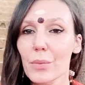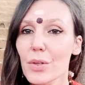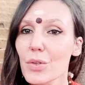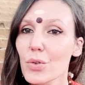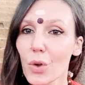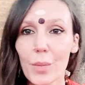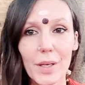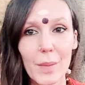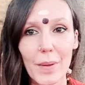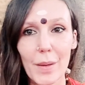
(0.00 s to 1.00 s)
with so
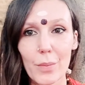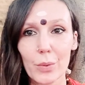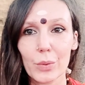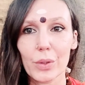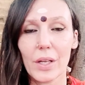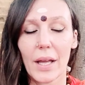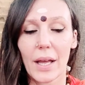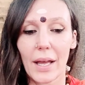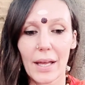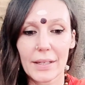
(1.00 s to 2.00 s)
many people,
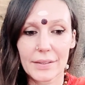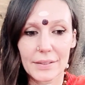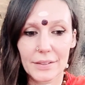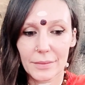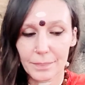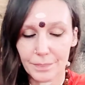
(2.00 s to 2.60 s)
and